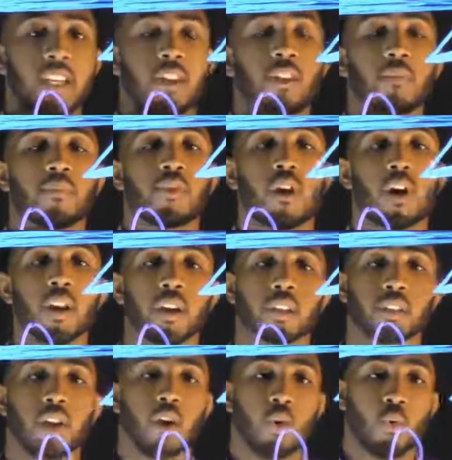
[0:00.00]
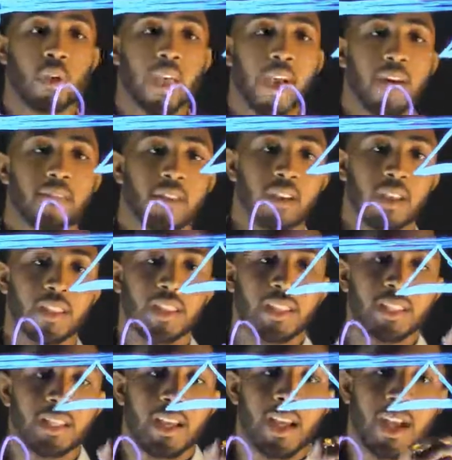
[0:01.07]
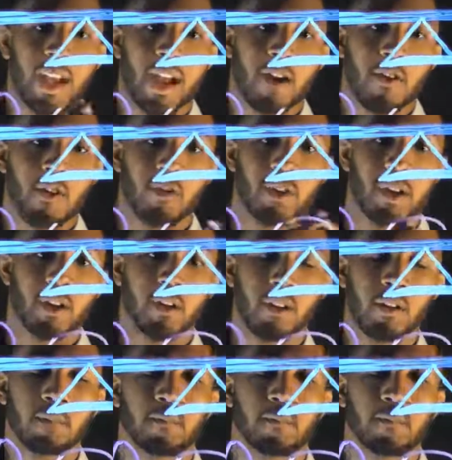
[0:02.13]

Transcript: and our products, we have this arrow here.